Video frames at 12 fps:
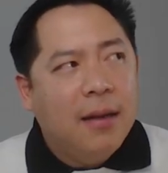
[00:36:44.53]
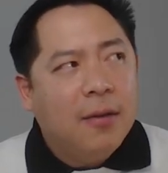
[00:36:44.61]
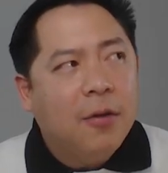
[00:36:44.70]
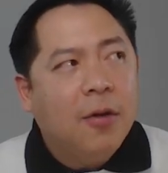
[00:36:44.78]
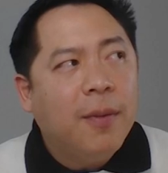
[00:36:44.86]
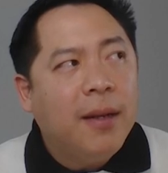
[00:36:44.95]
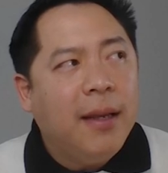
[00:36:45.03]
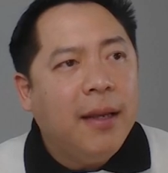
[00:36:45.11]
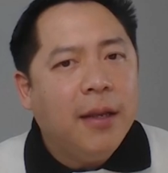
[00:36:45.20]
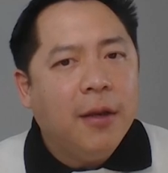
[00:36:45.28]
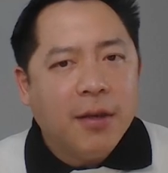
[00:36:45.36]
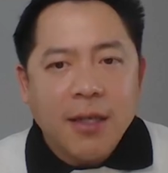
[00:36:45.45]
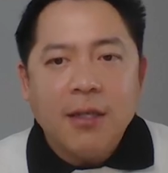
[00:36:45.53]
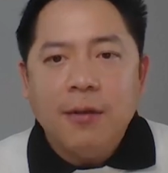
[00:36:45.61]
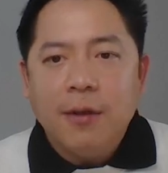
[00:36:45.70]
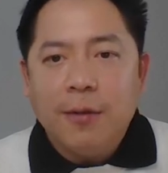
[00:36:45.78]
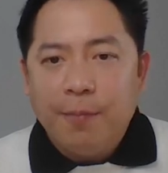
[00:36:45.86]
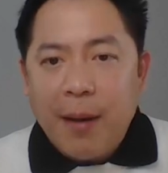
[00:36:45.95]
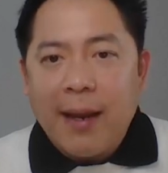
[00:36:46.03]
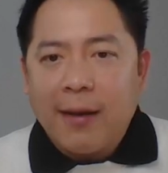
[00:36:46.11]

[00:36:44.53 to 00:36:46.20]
normally you're just your back.